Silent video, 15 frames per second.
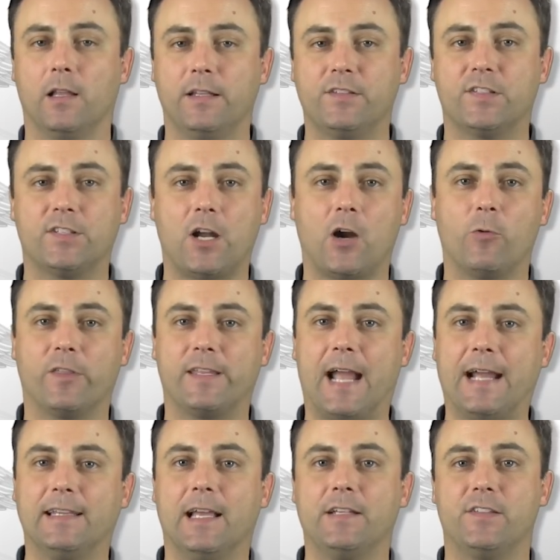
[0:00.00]
Let's start with
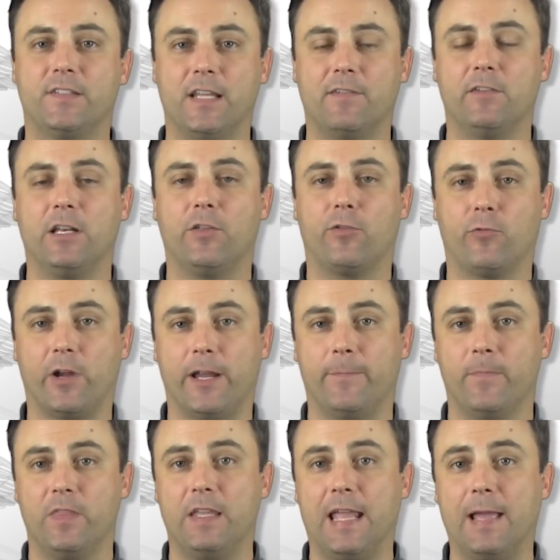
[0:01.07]
Guideline 73,
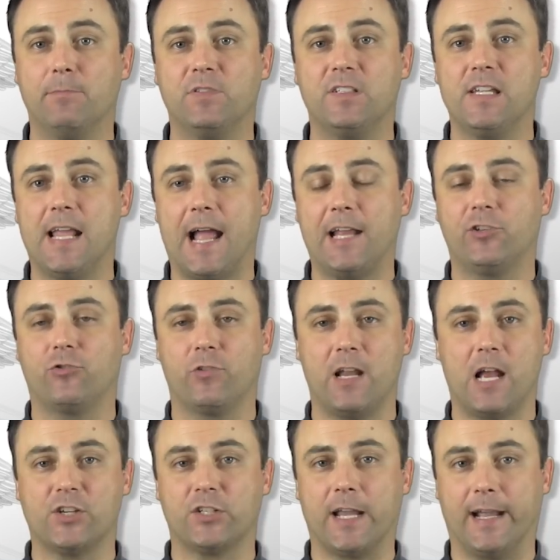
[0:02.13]
the MCI
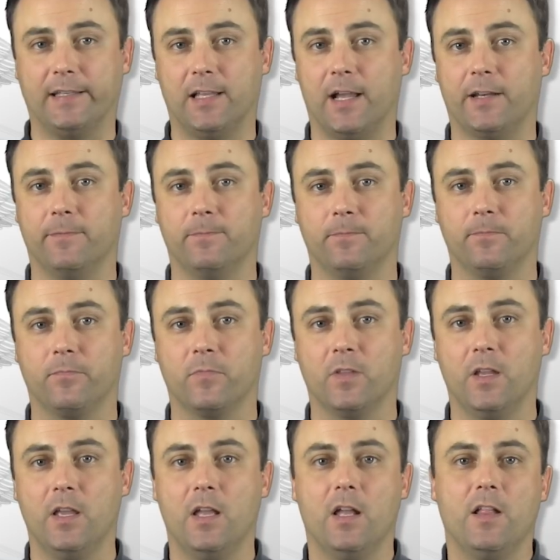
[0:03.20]
triage guideline.
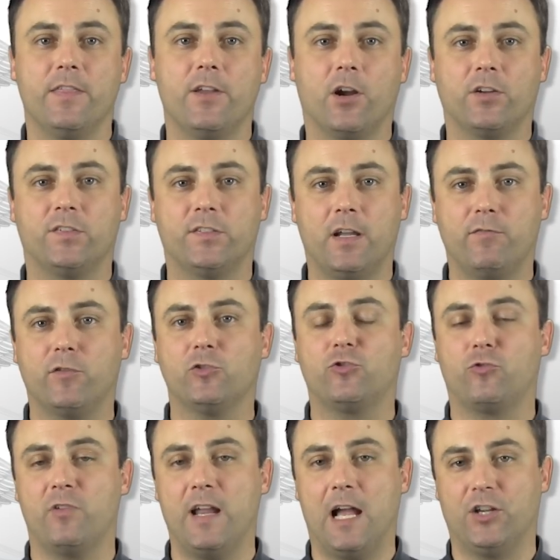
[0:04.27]
There are several
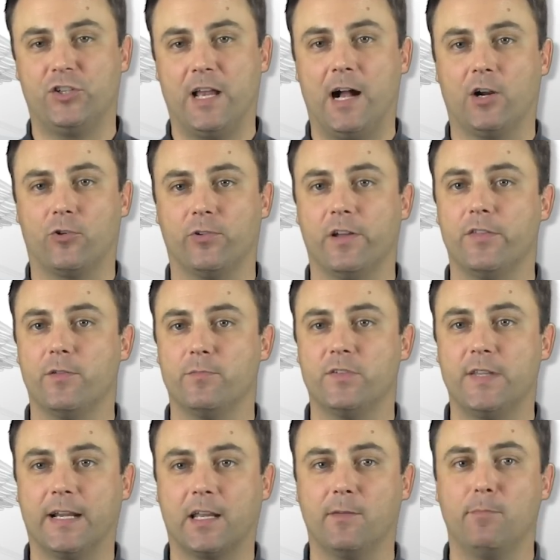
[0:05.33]
triage
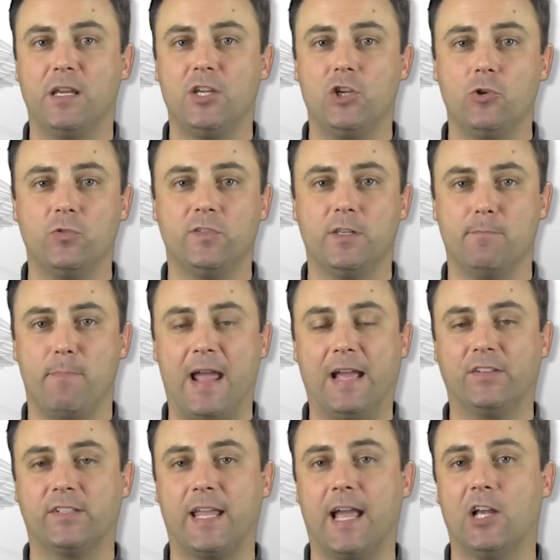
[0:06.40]
algorithms that can be used in
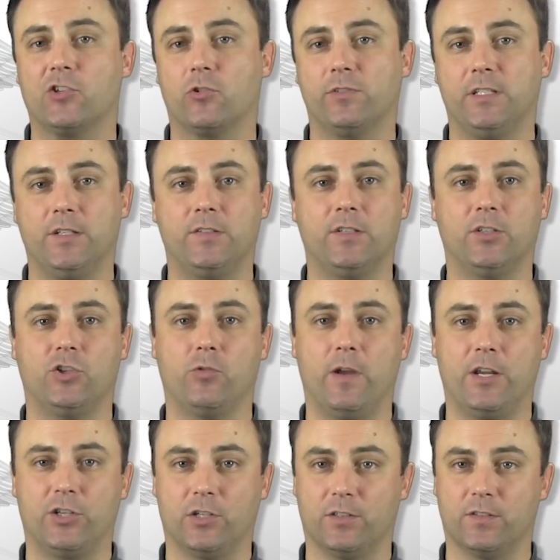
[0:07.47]
mass casualty
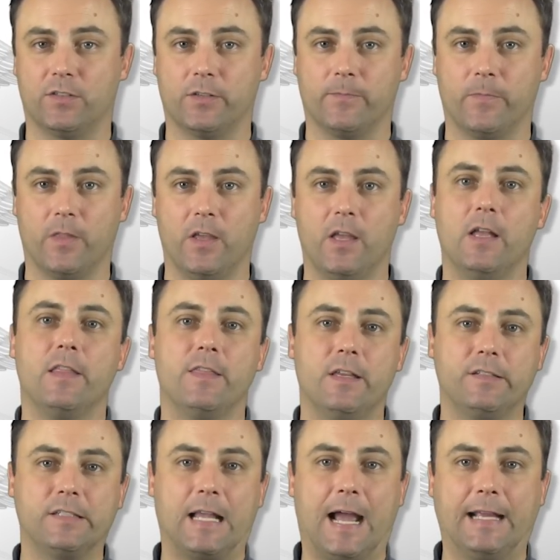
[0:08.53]
situations.
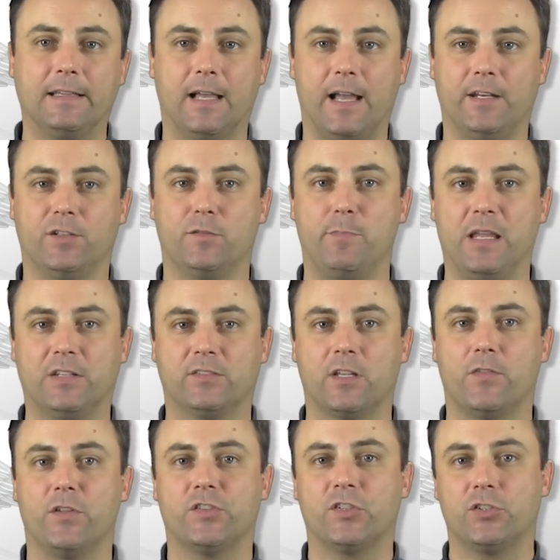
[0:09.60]
This guideline is based
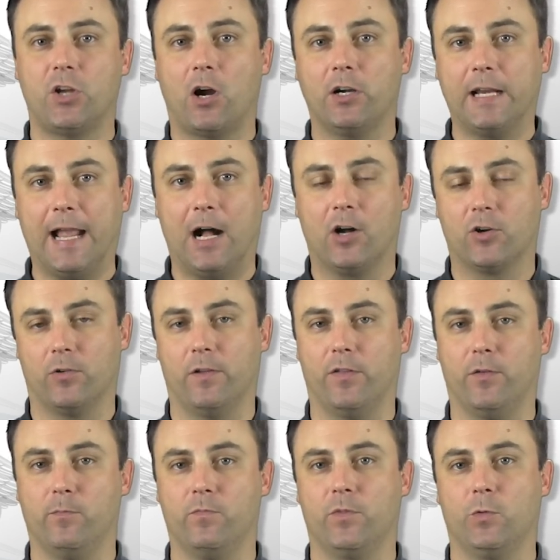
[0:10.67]
on the START
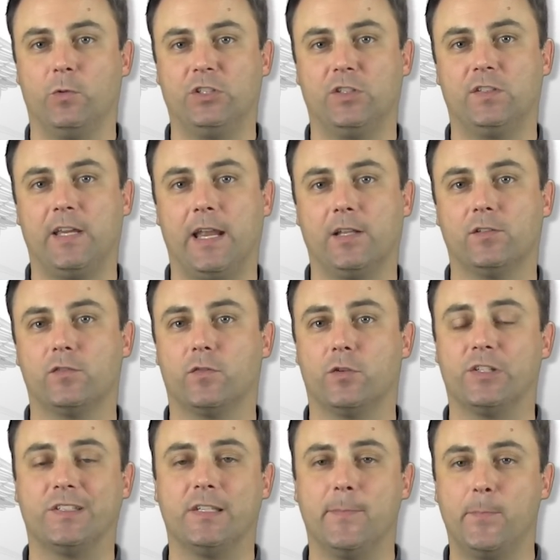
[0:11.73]
algorithm, which stands for
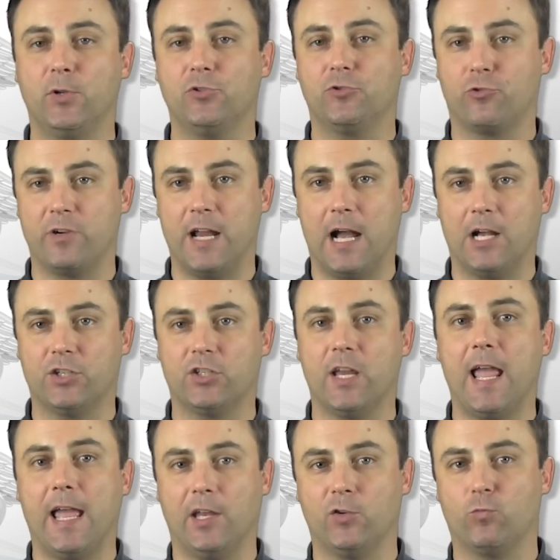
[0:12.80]
Simple Triage
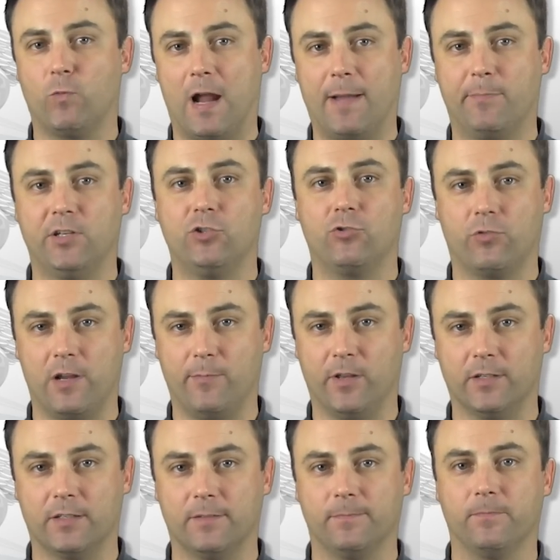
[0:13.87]
and Rapid
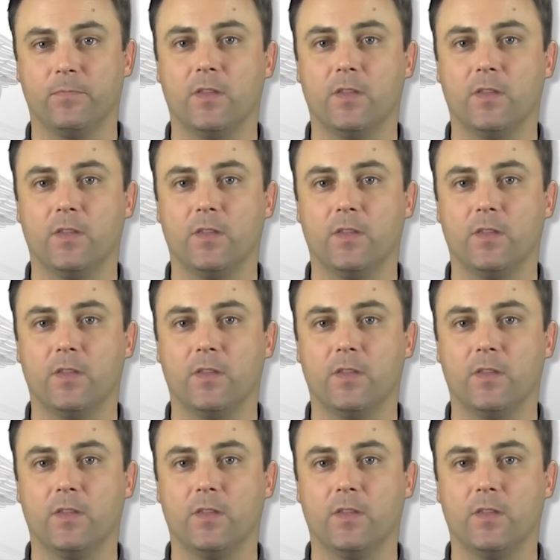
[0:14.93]
Treatment.